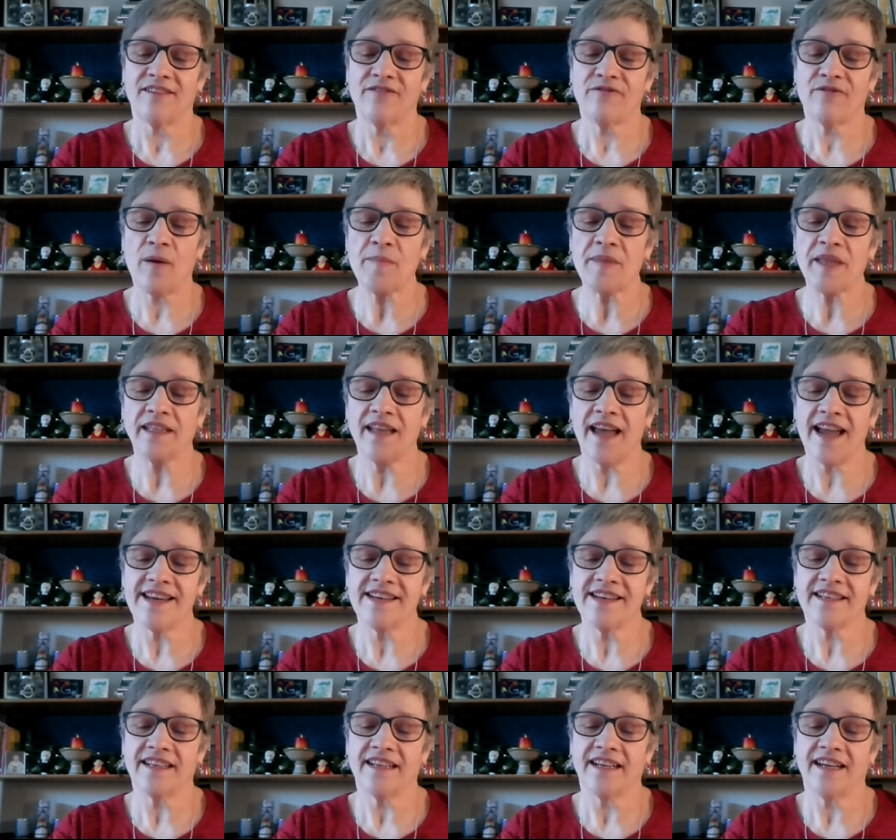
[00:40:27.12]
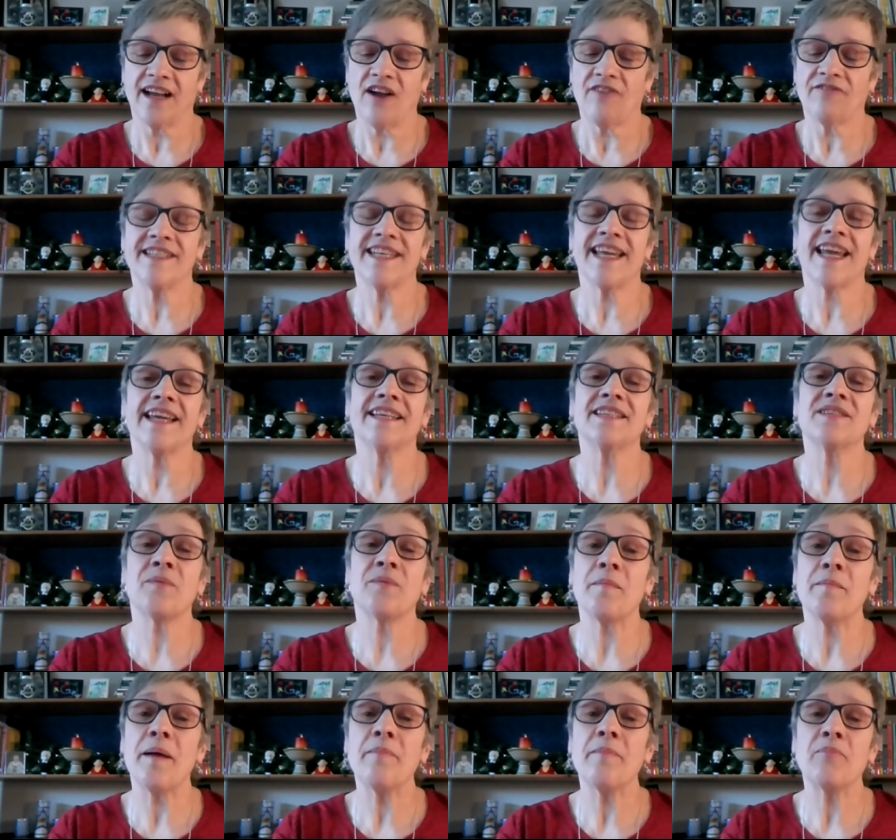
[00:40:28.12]
From the light of days
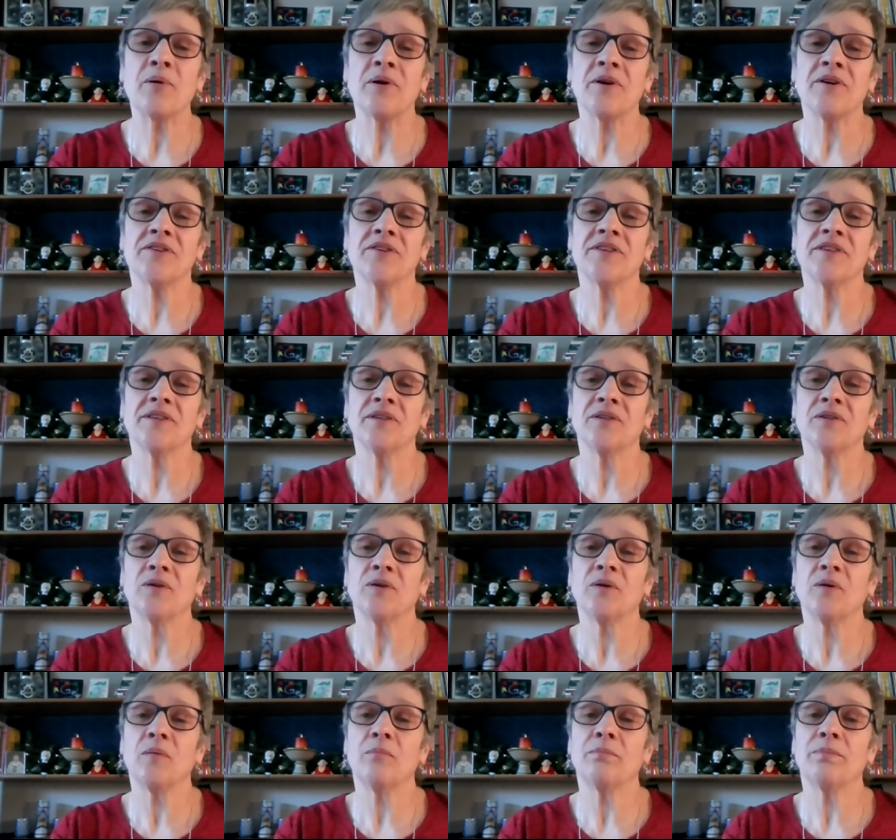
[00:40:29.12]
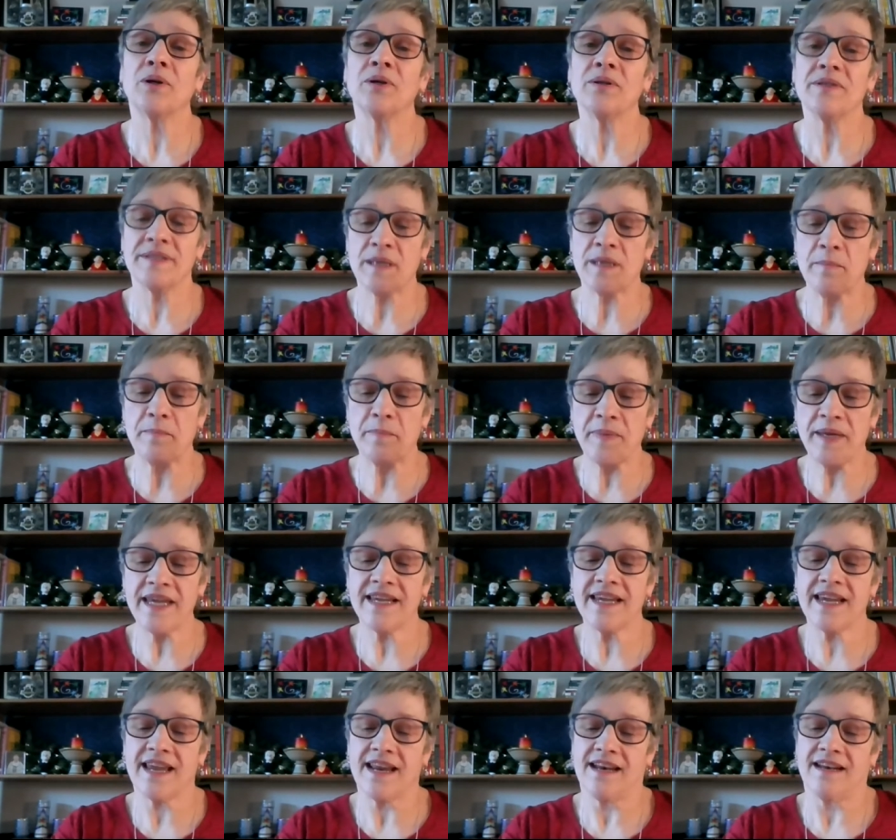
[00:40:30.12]
remembered burns a
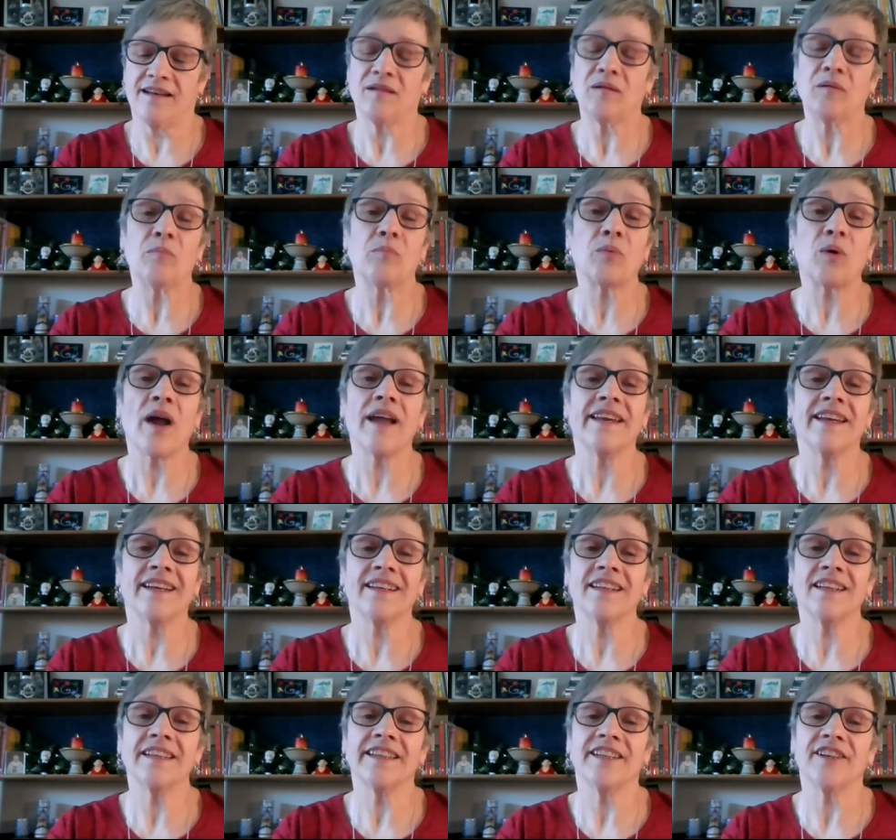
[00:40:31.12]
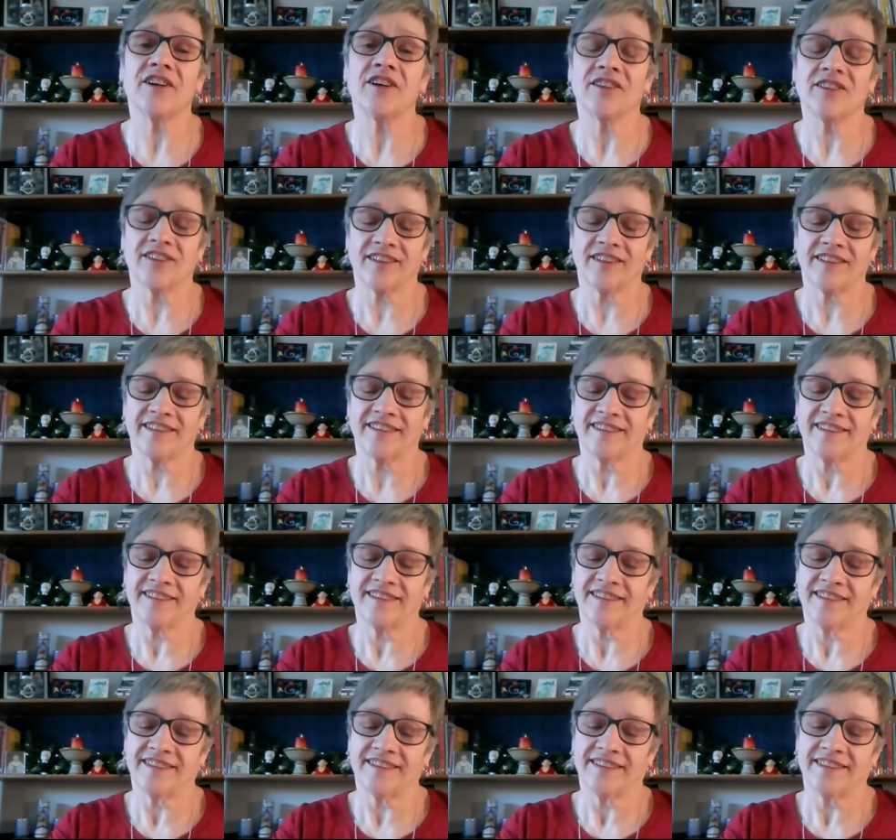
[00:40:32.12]
beacon bright and clear,
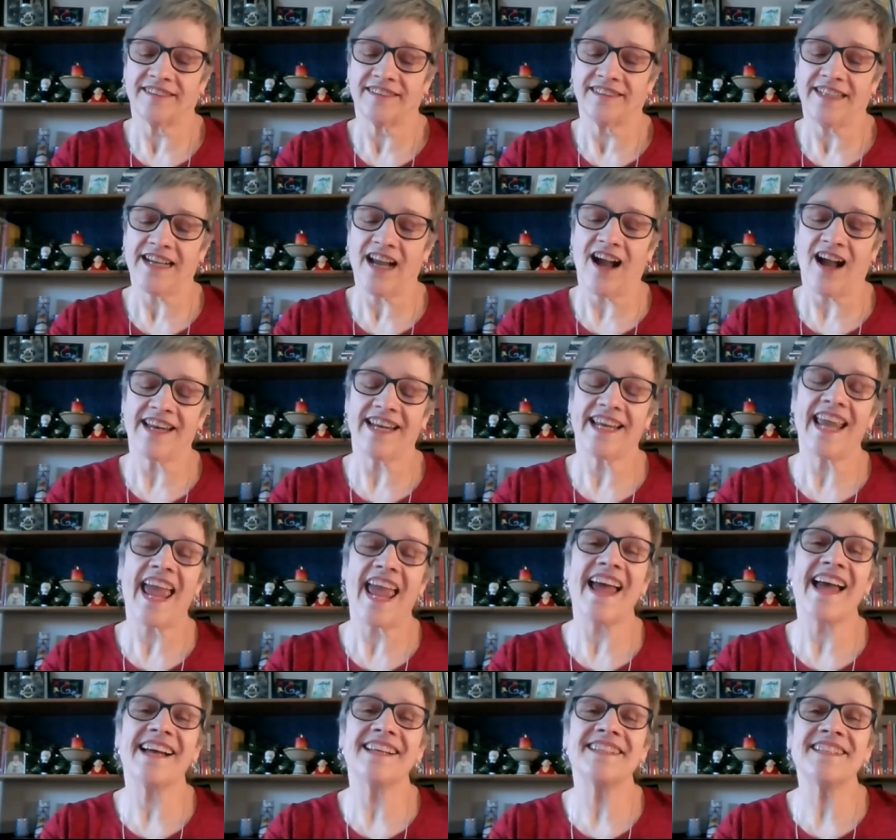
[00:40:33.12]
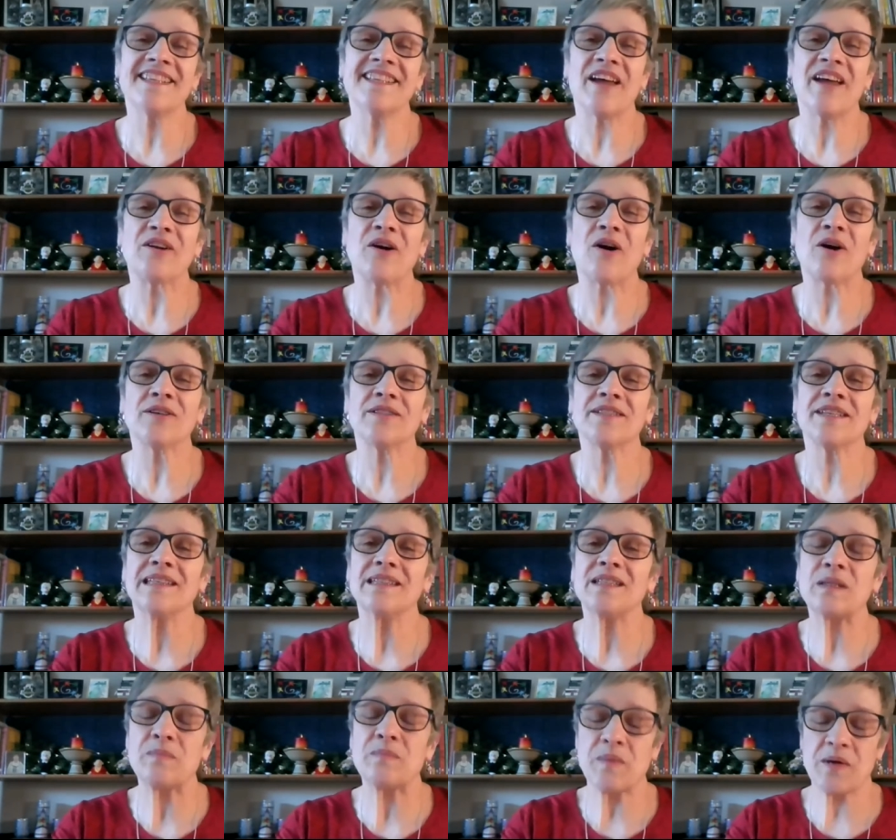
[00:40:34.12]
guiding hands and hearts
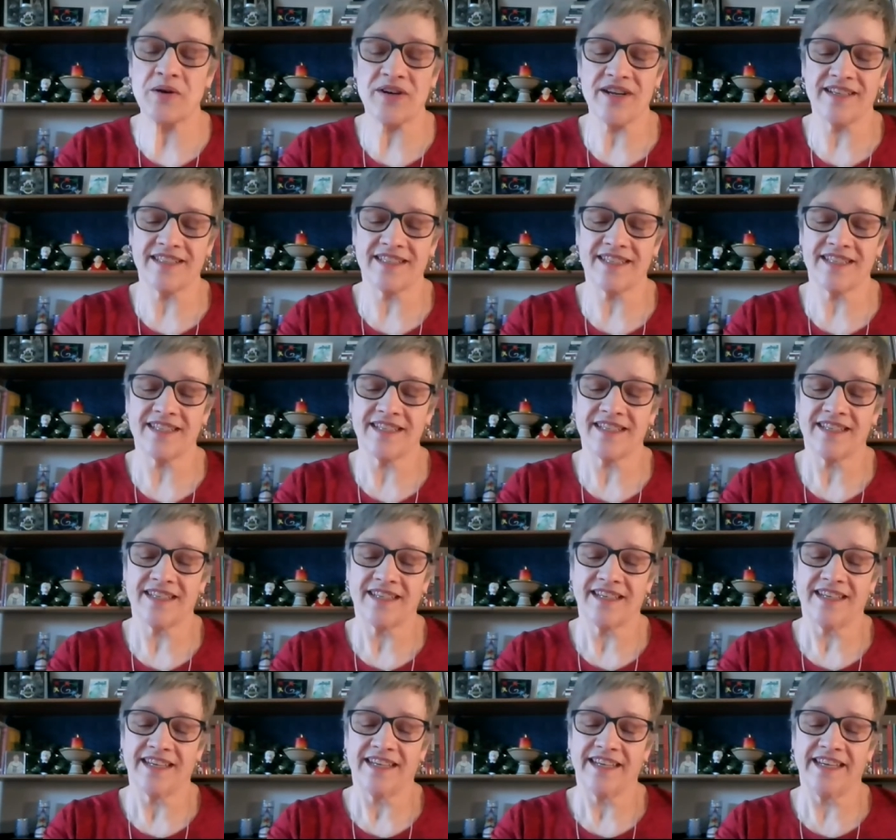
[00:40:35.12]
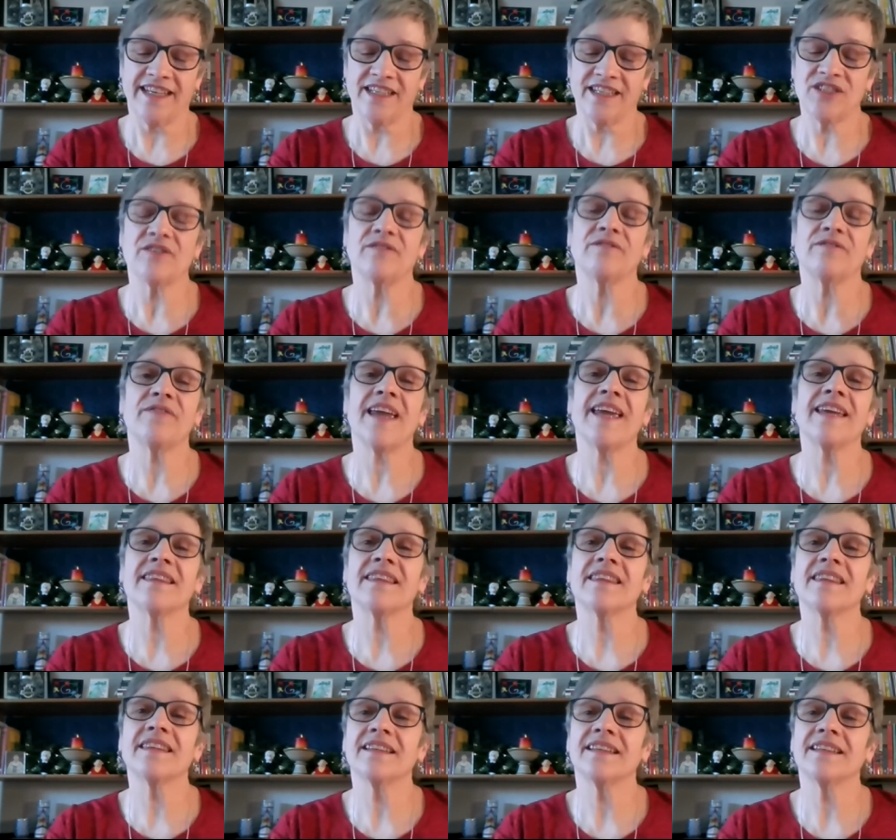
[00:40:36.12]
and spirits into faith
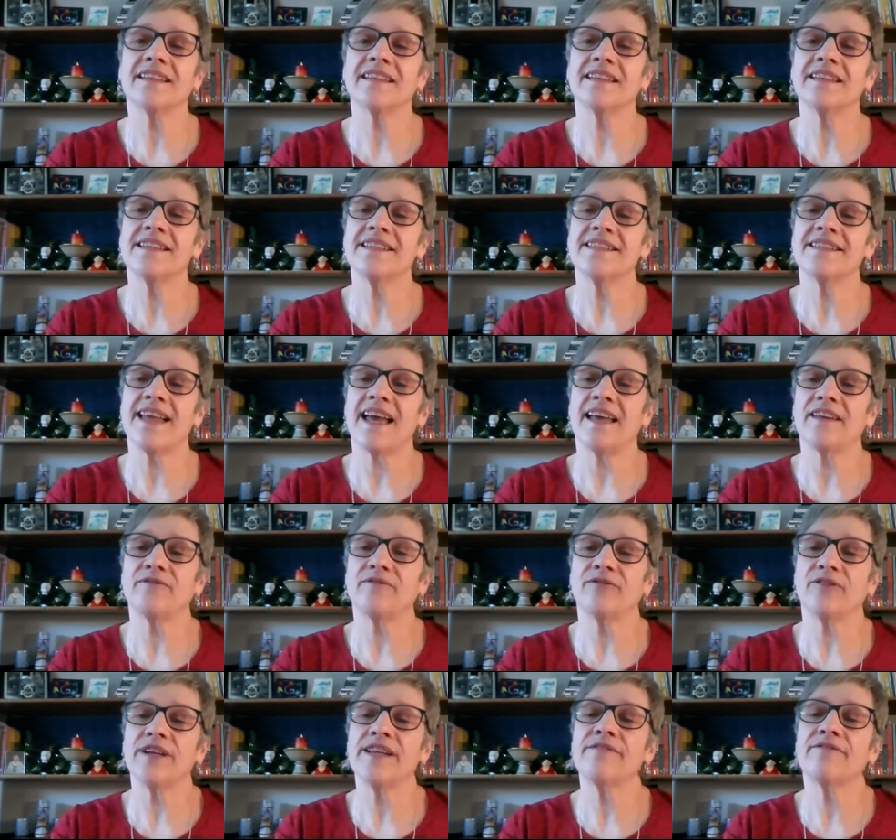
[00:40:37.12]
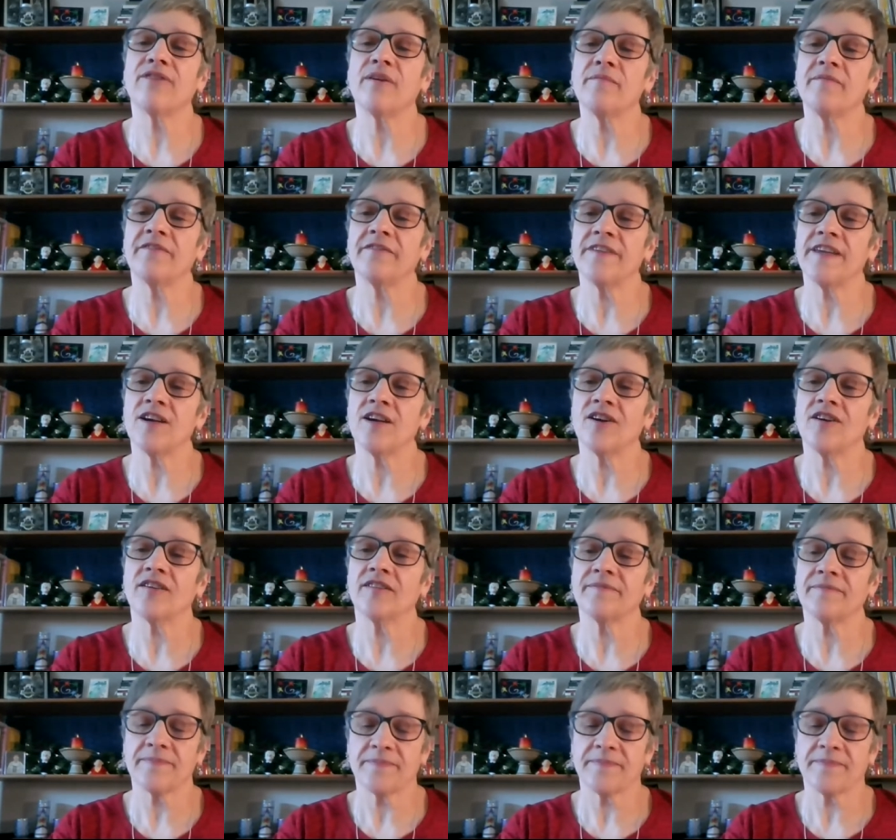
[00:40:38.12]
set free from fear.